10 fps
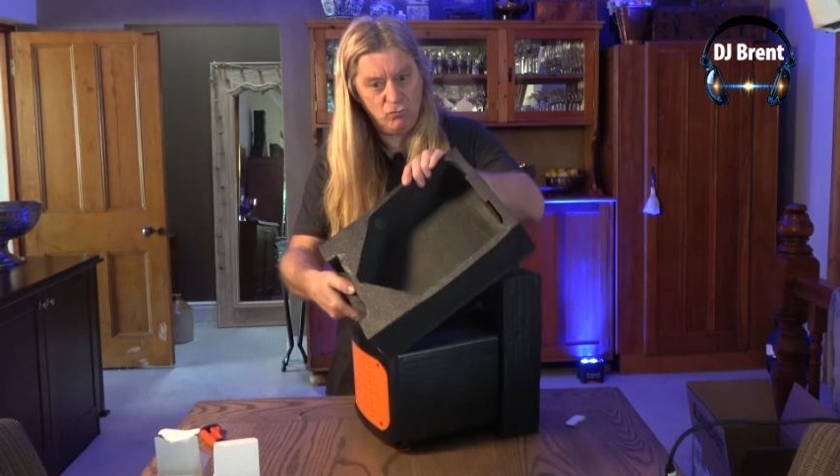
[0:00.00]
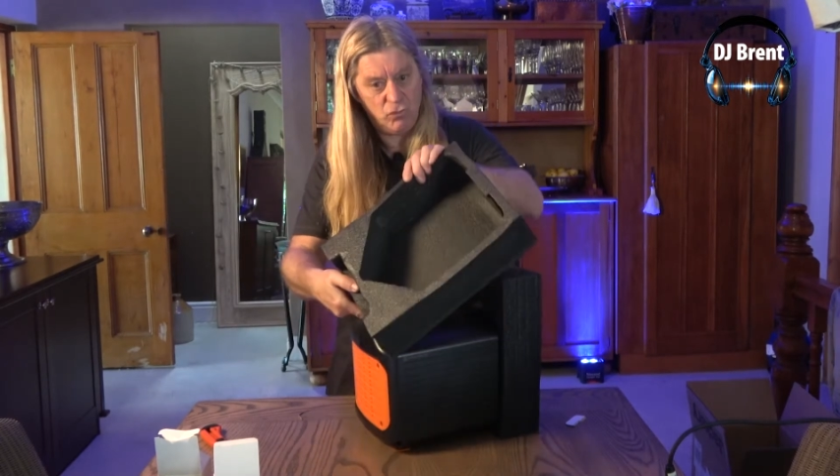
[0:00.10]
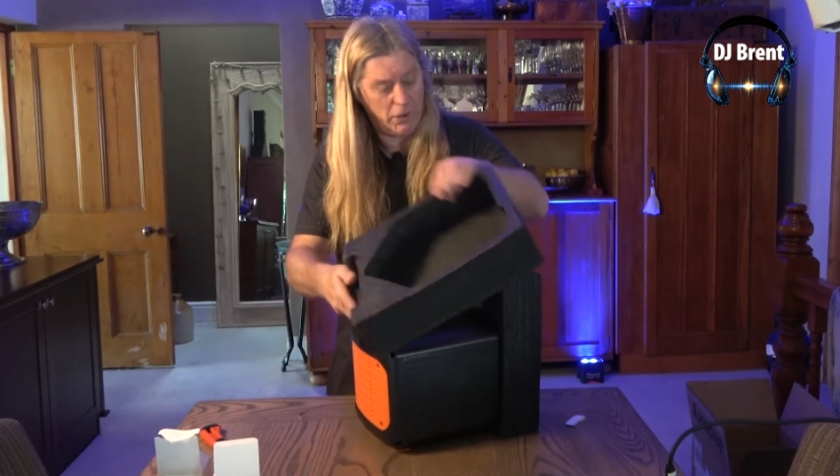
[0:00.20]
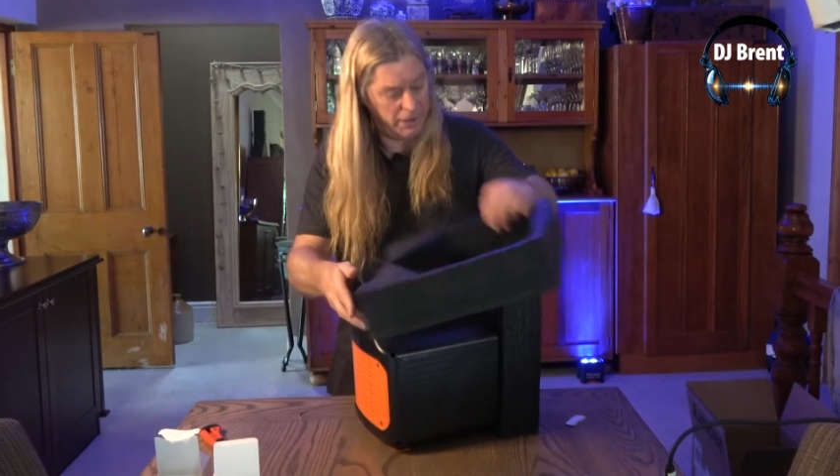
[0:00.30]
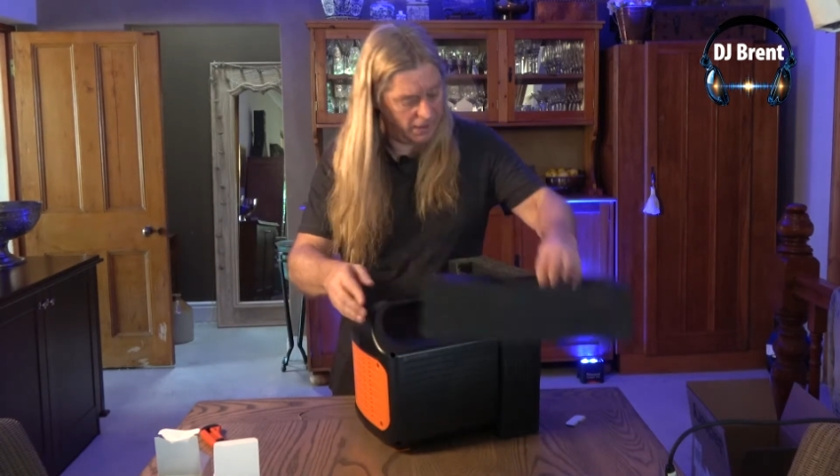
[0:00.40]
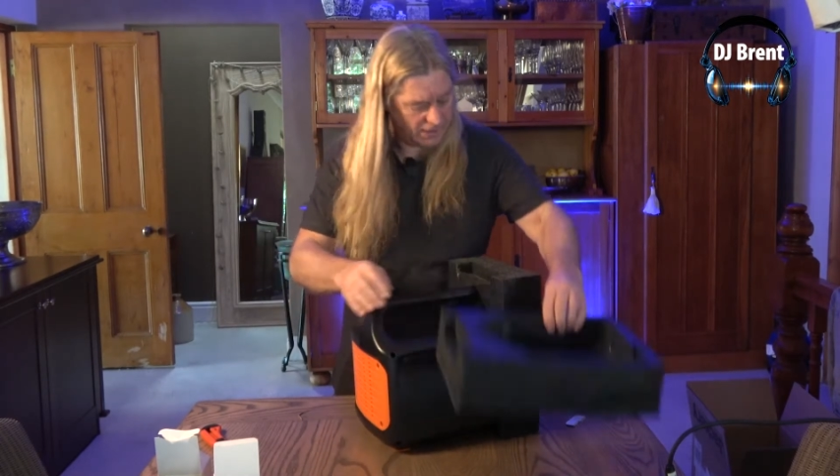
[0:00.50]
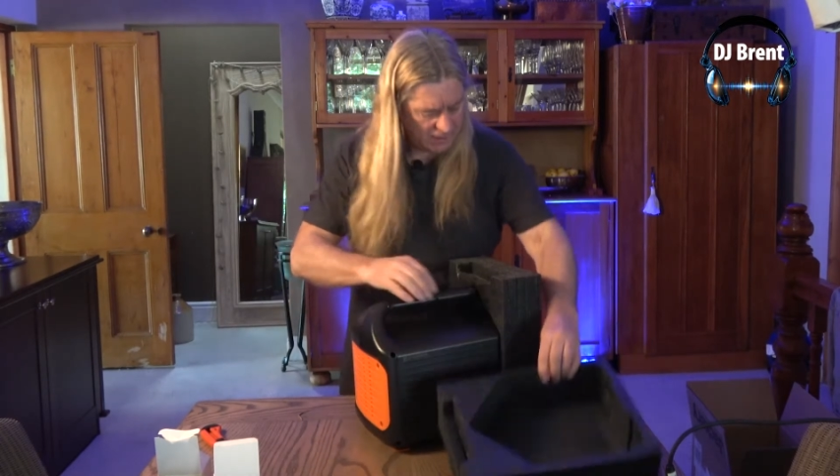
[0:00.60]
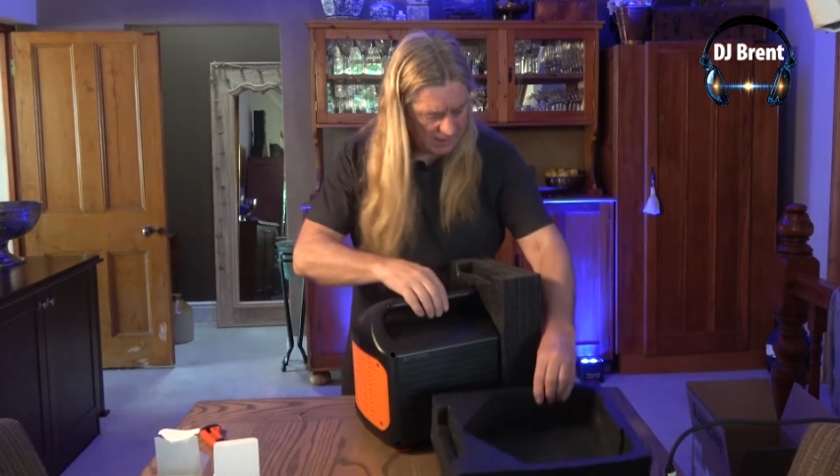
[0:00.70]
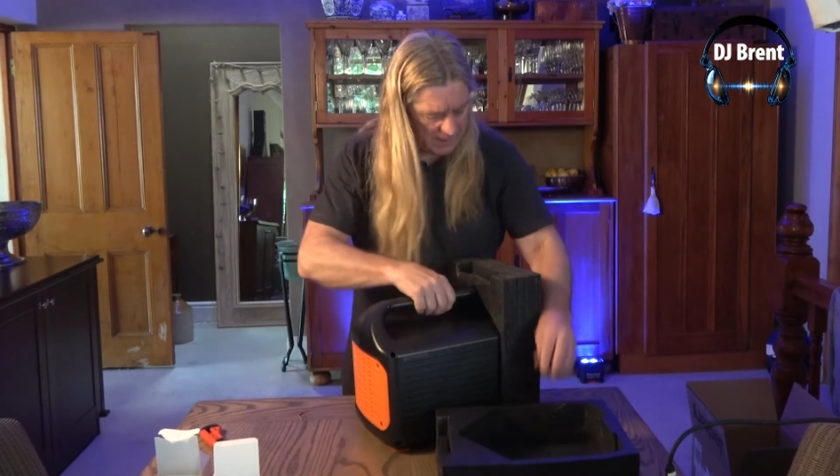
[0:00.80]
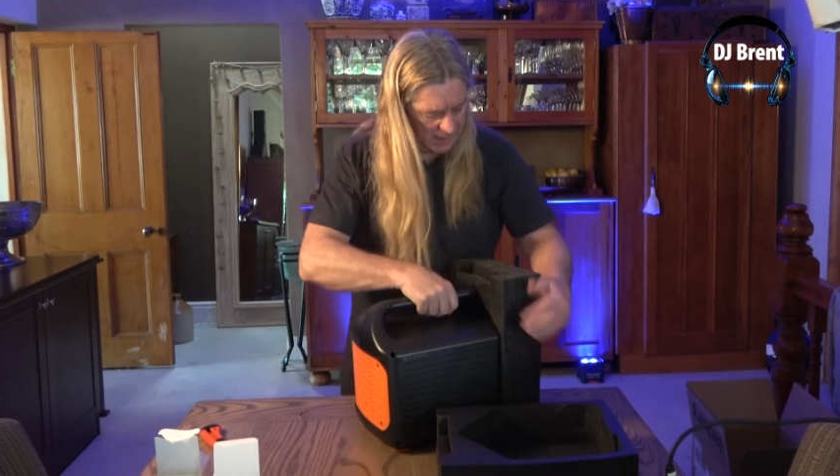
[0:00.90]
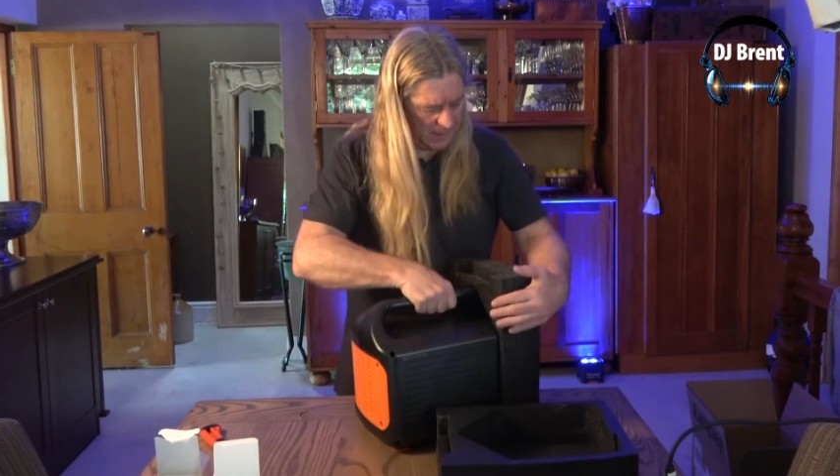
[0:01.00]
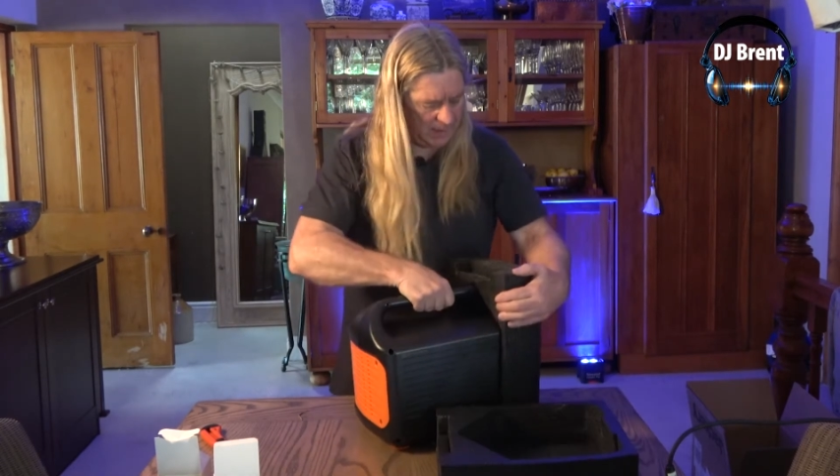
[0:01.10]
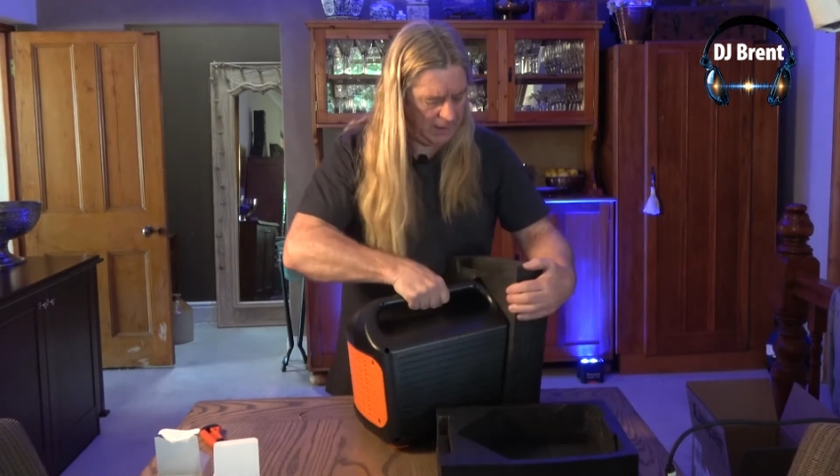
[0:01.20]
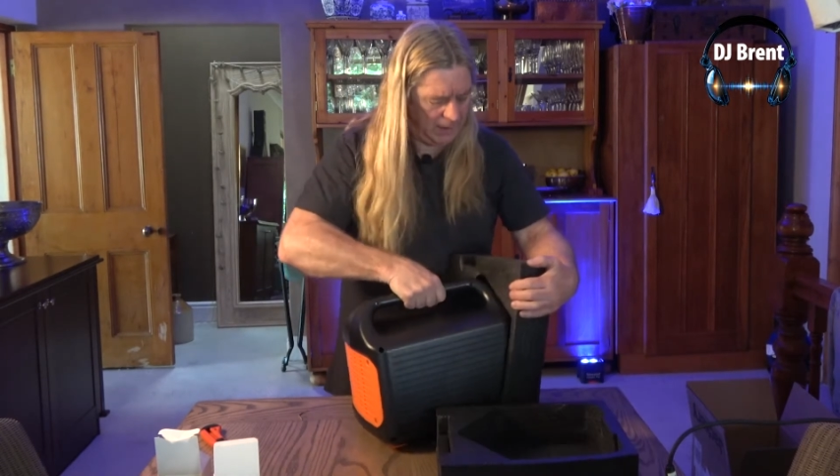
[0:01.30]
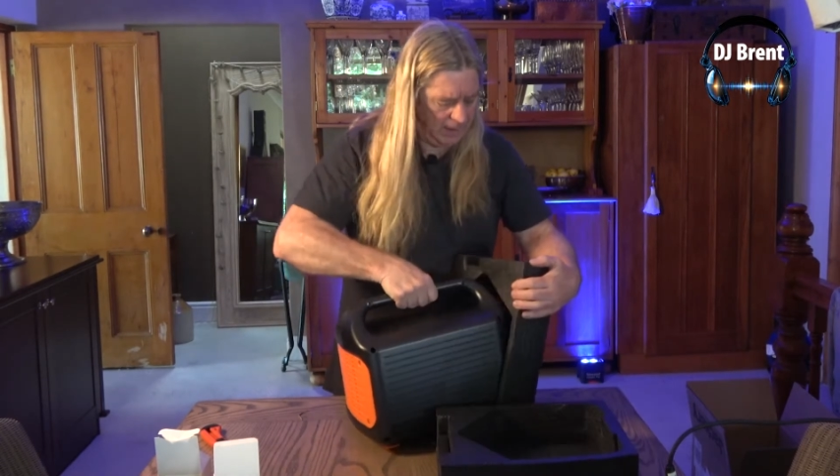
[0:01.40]
Very nice.
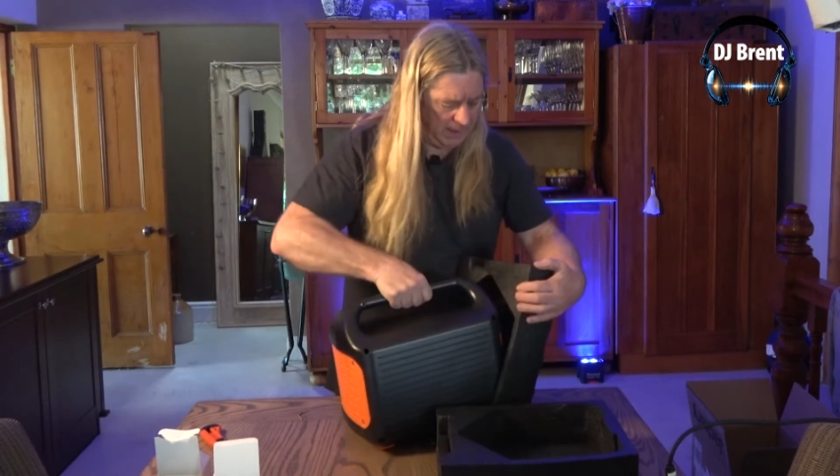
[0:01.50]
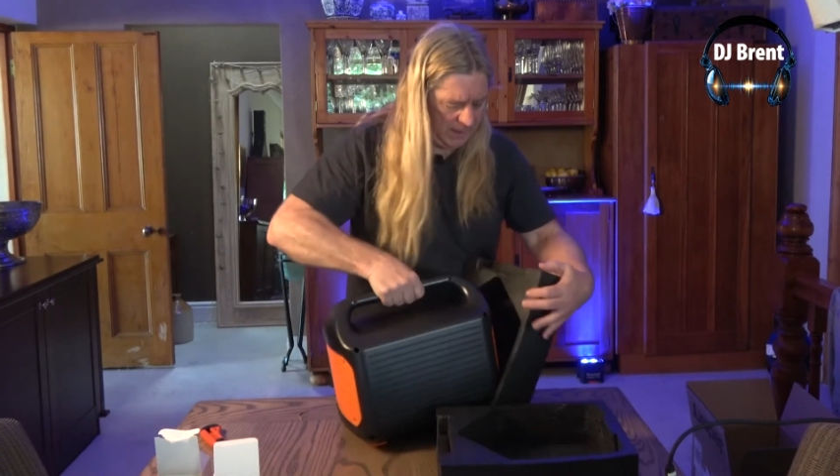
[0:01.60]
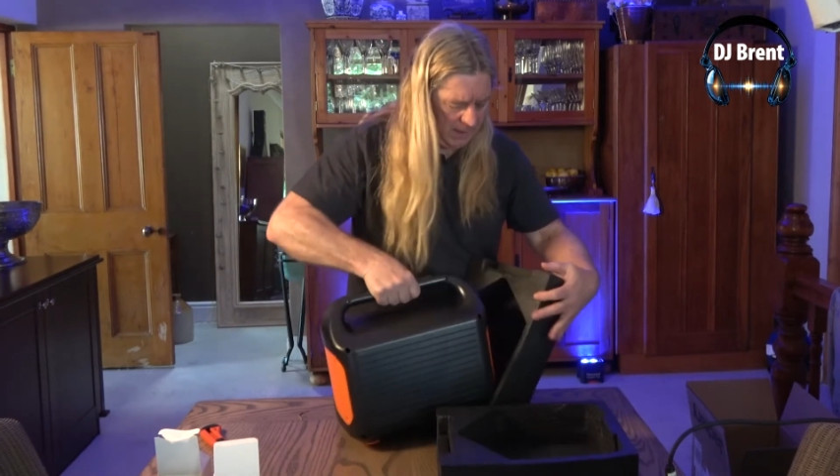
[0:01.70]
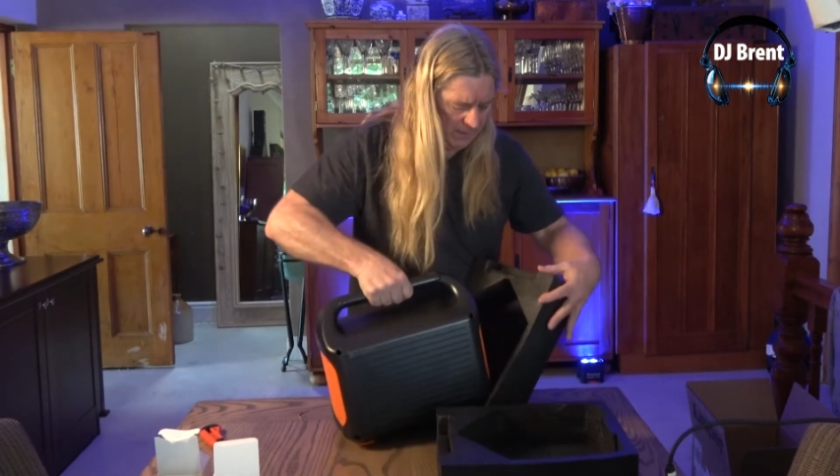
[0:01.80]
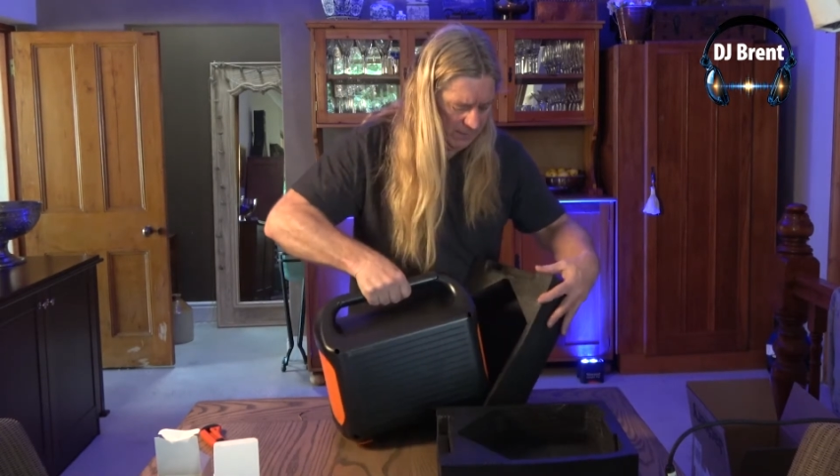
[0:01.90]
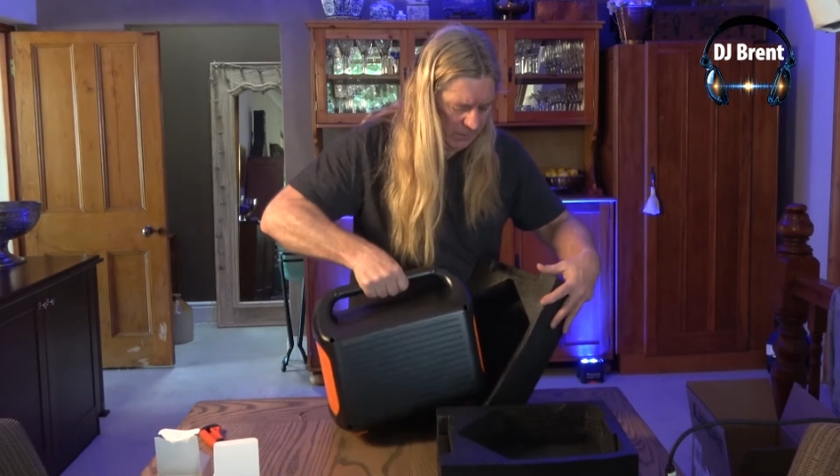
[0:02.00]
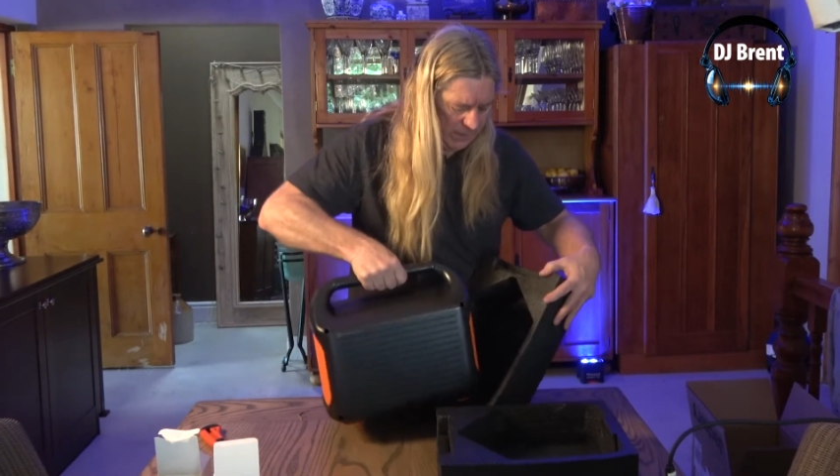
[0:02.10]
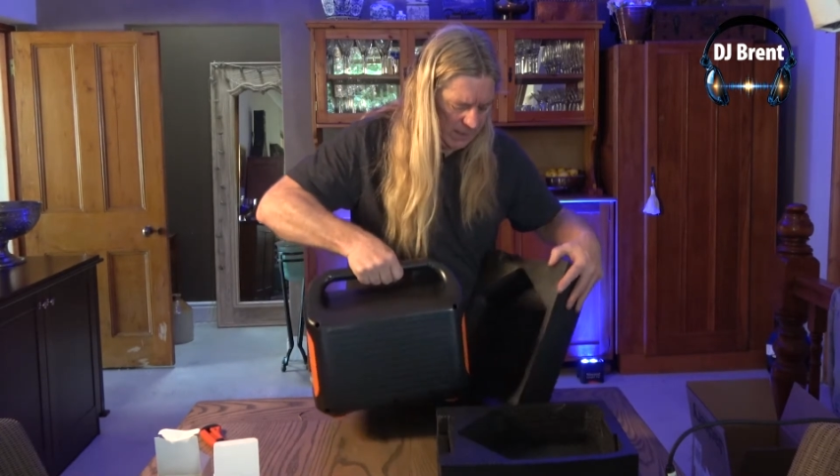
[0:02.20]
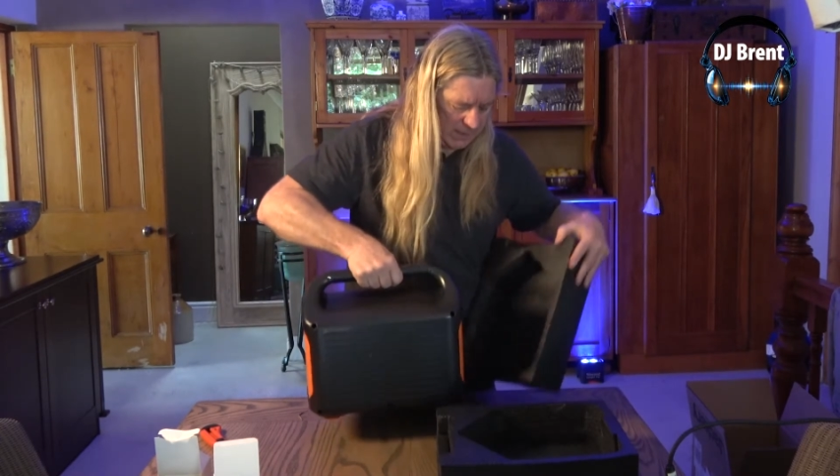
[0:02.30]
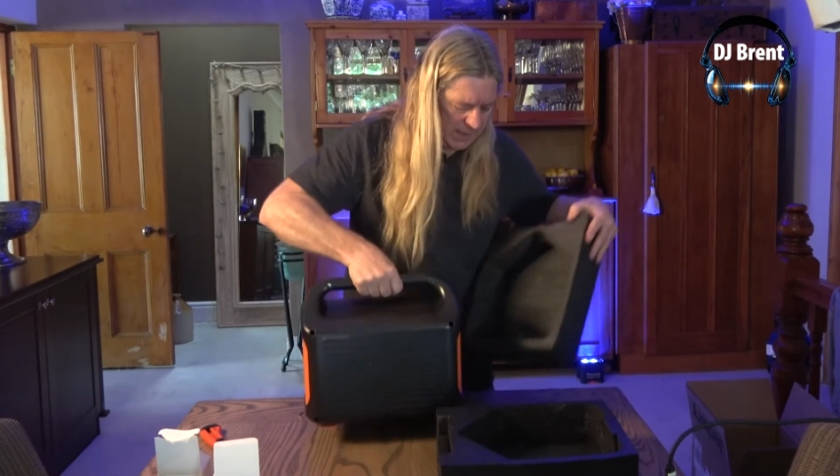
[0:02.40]
Very nice.